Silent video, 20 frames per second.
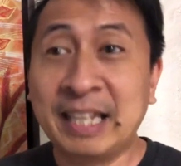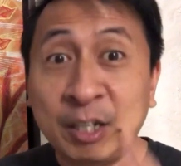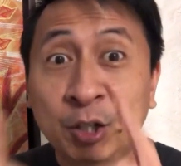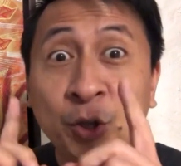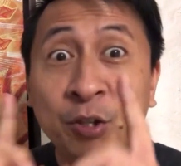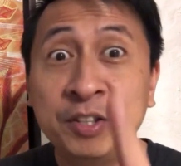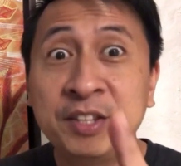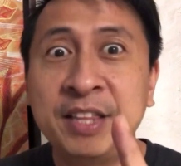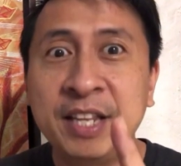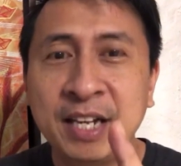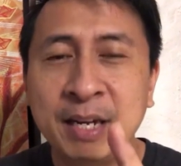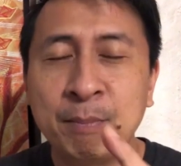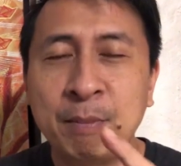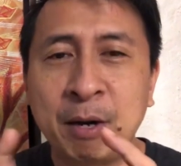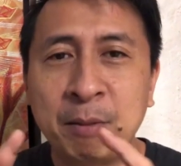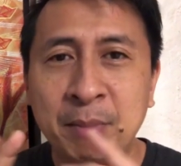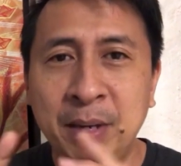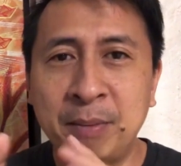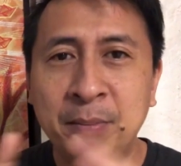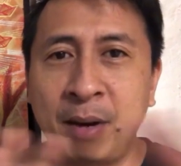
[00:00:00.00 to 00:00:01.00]
the good thing
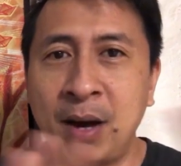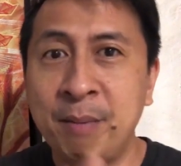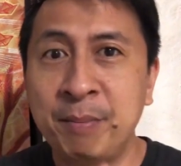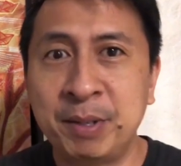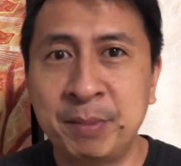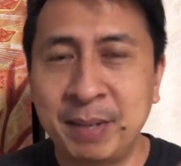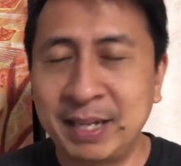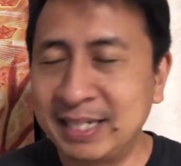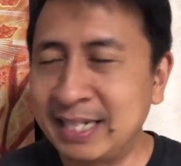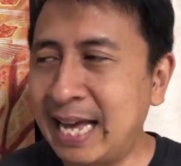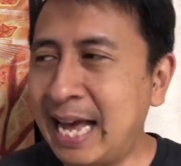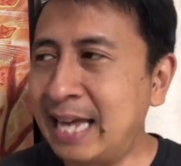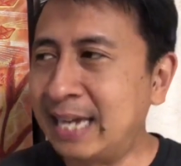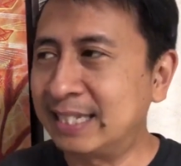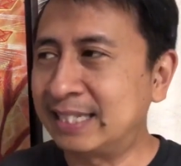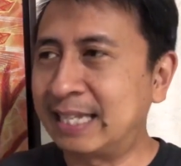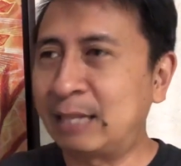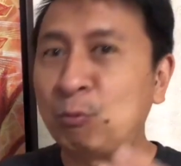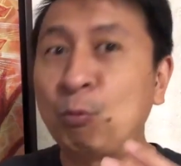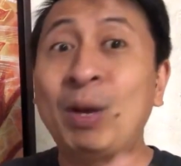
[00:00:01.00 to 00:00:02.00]
about my mom and my
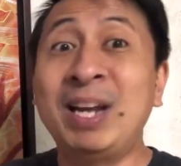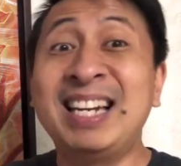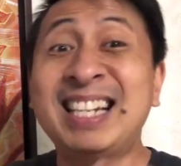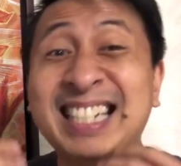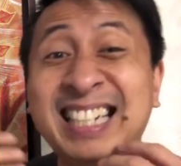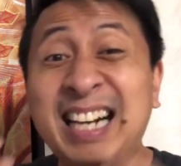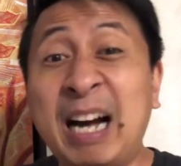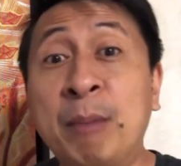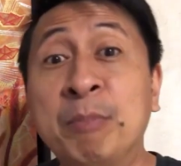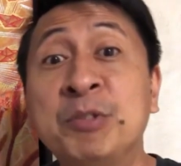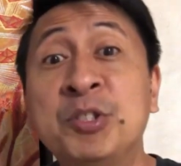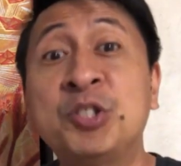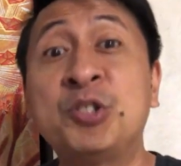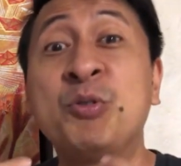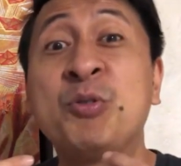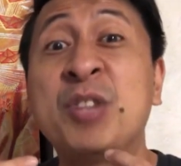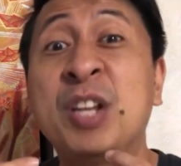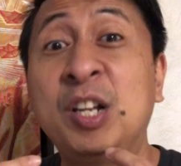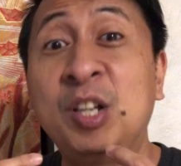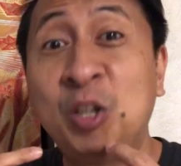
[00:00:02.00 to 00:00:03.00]
dad is that when it
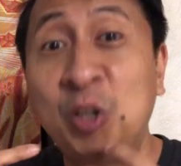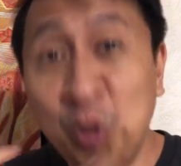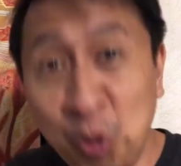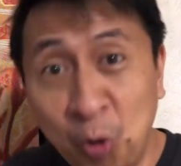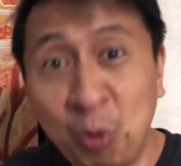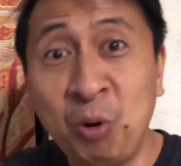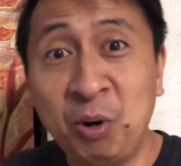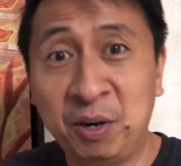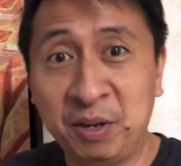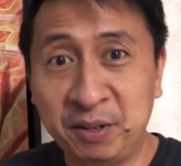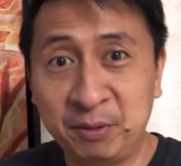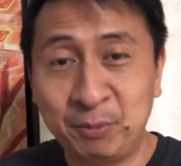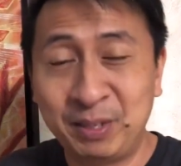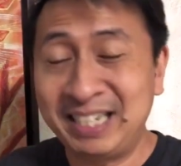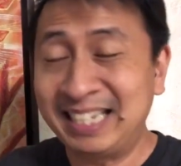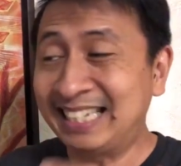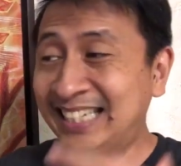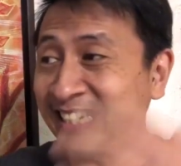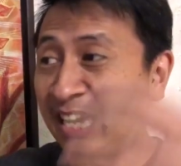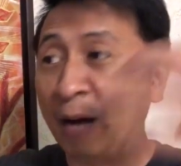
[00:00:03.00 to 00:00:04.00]
comes to the Lord,
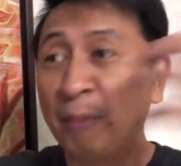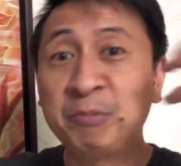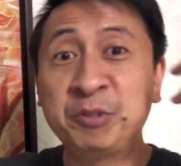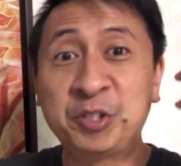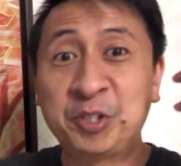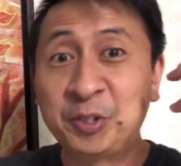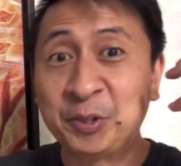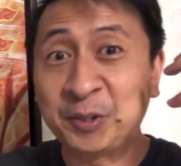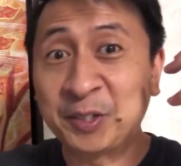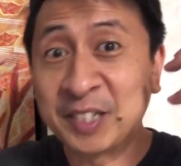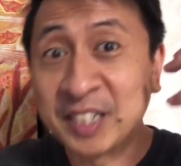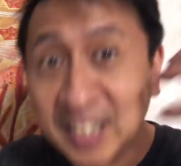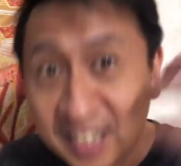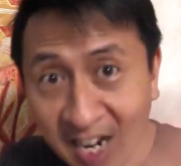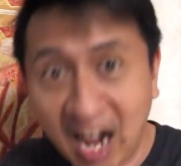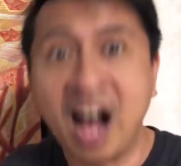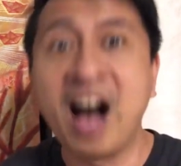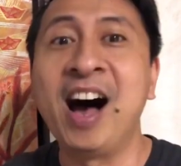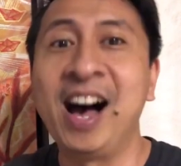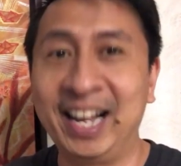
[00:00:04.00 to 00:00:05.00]
when it comes to
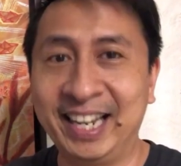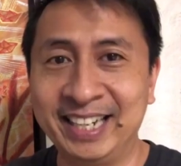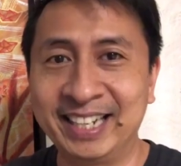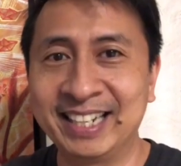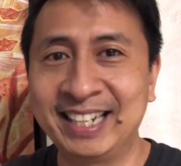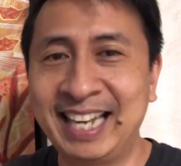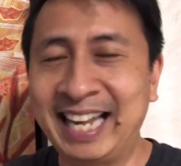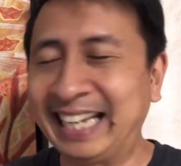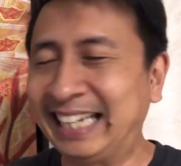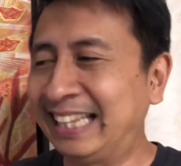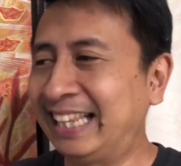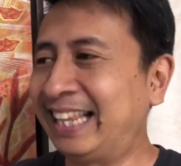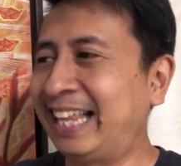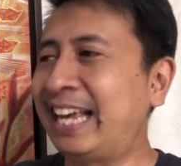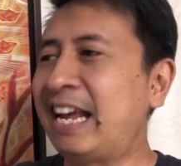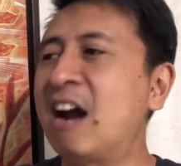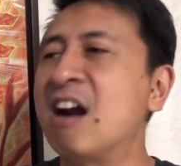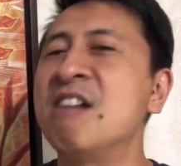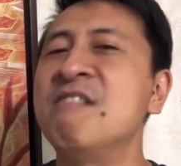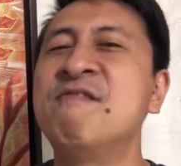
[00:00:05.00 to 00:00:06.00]
God, like,
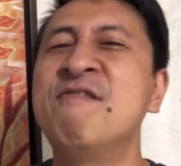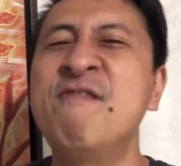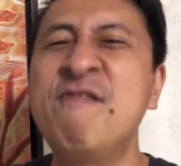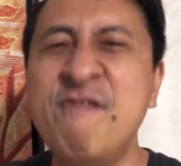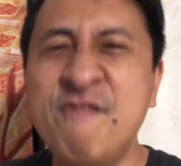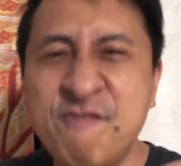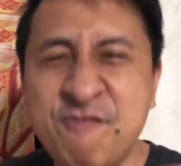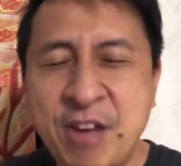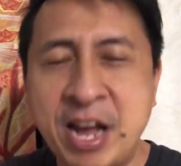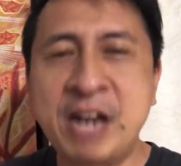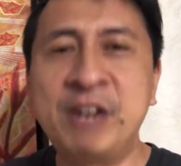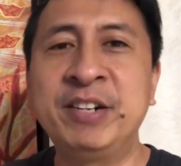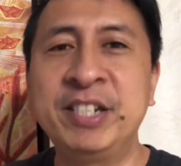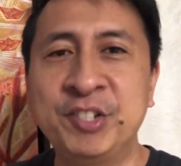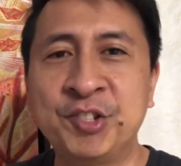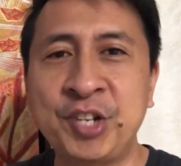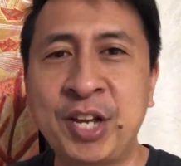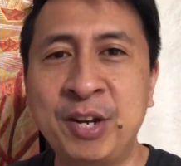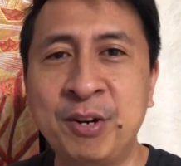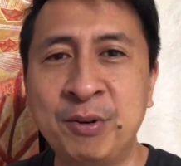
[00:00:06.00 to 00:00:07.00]
they are
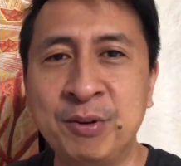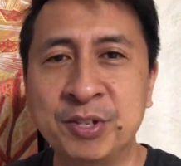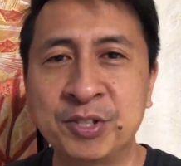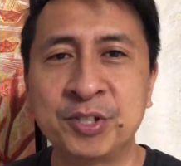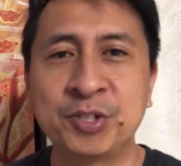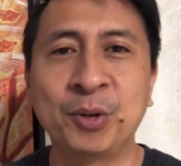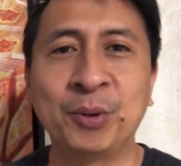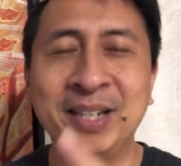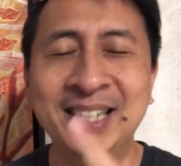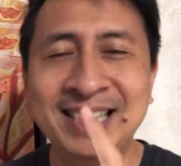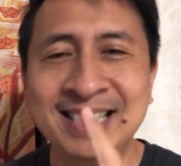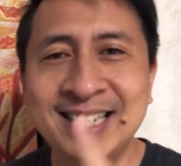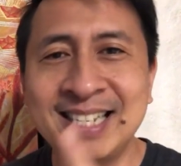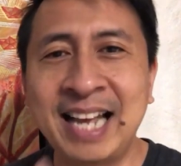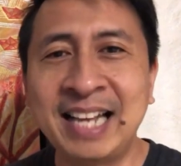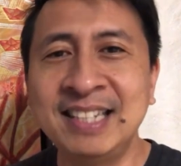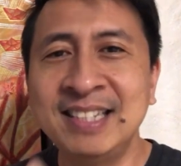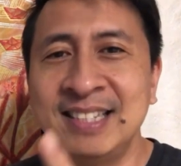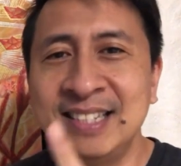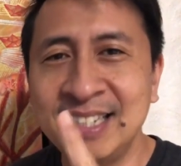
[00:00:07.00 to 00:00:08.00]
very generous. So
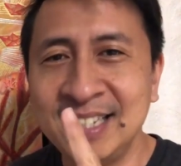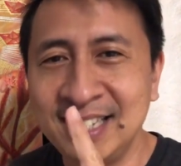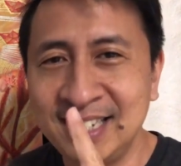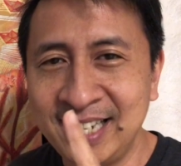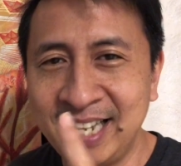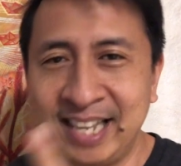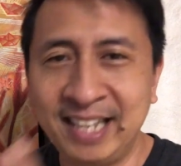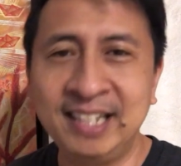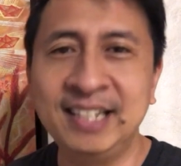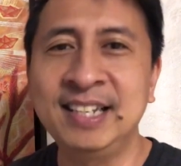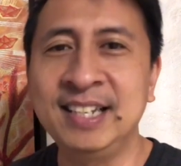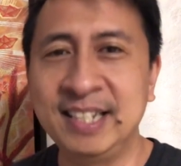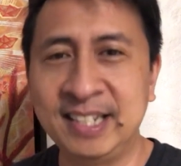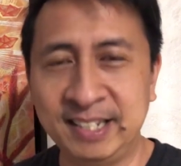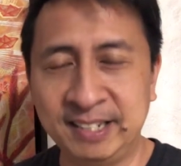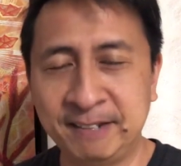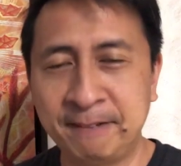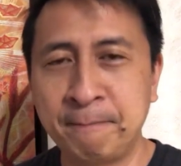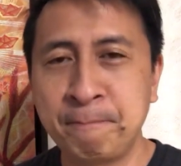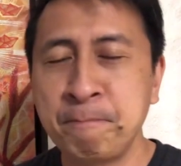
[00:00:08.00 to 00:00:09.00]
in
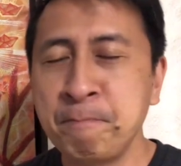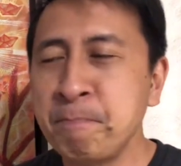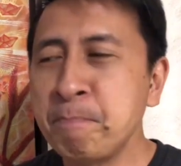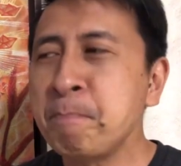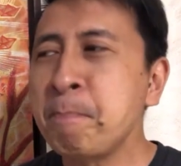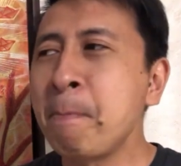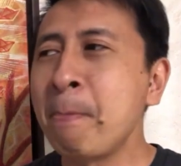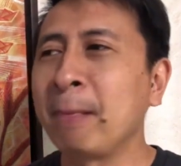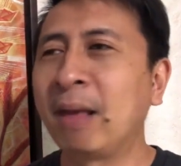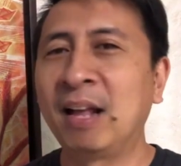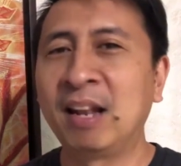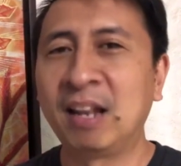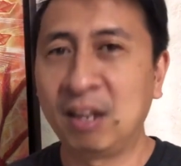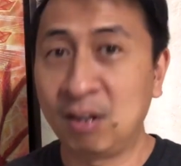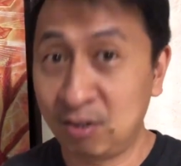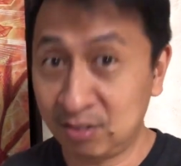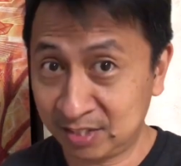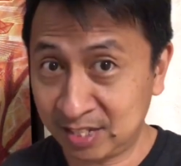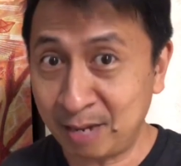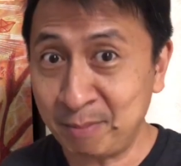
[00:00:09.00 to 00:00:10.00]
1980.
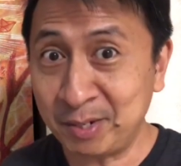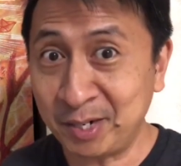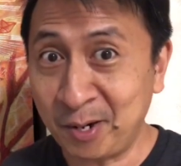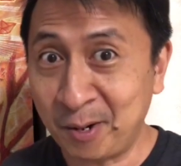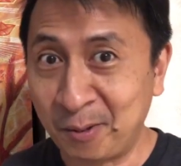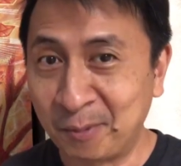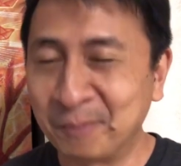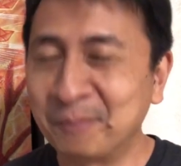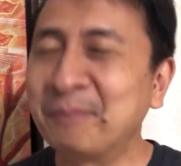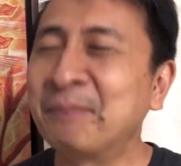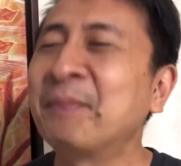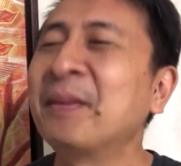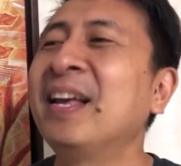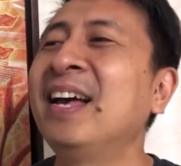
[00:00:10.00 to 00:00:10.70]
A long time ago,